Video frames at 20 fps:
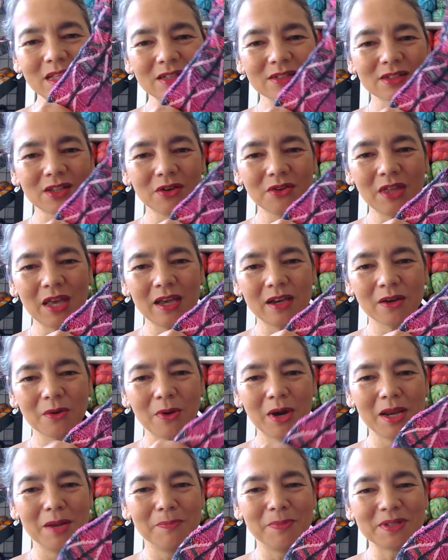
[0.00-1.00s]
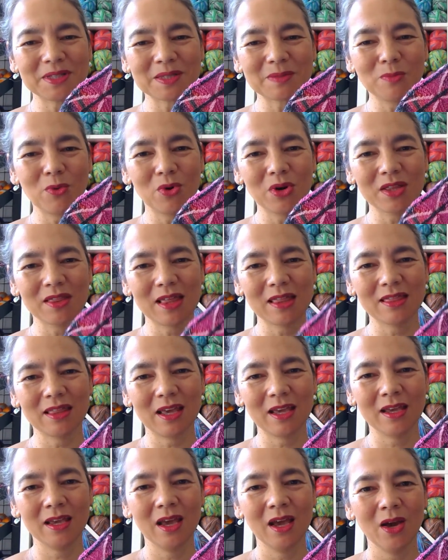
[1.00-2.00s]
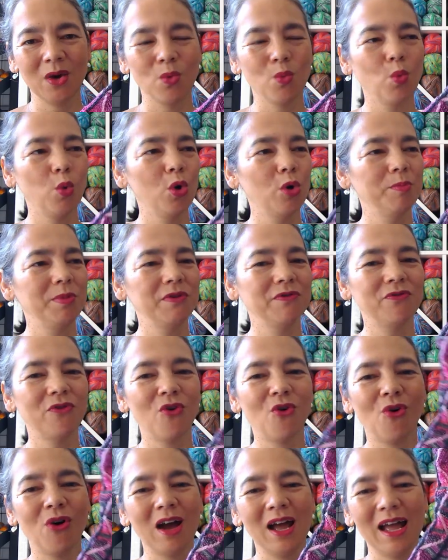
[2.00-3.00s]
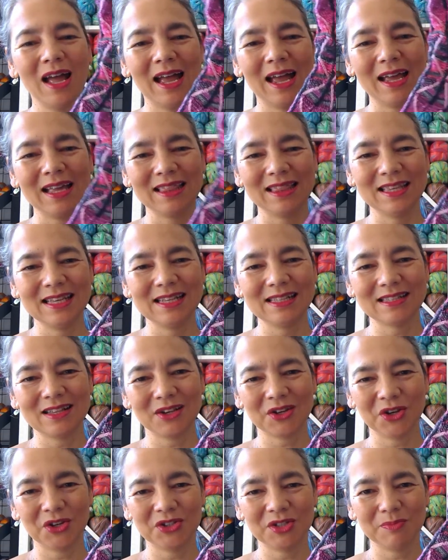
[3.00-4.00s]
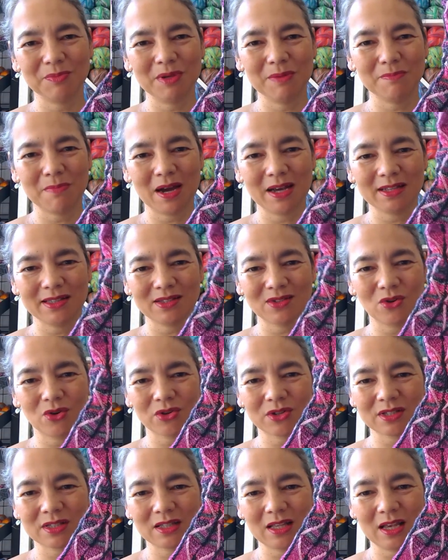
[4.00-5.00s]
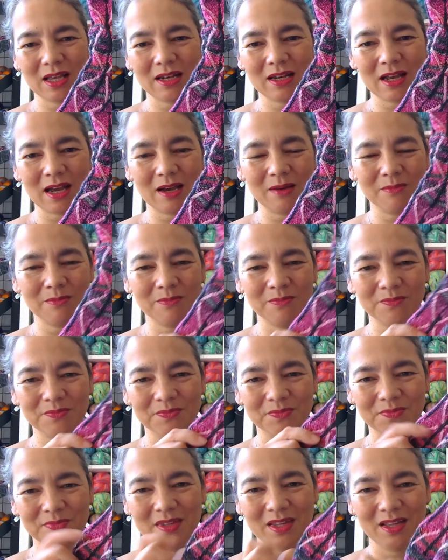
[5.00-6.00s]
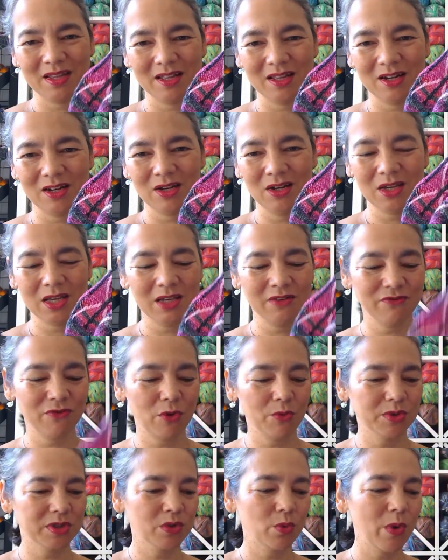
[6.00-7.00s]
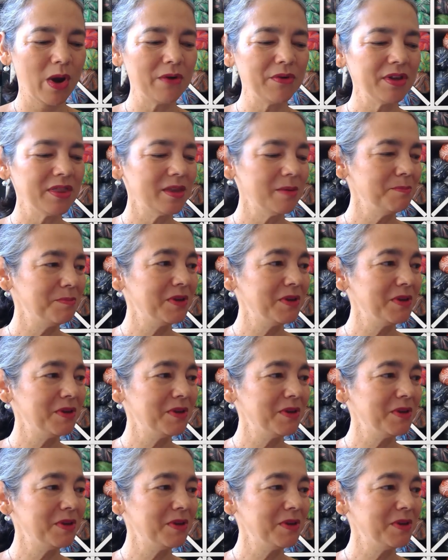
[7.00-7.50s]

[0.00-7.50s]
So they're quite a bit smaller than they were before, and these are going to be my socks, and I'm looking forward to wearing them.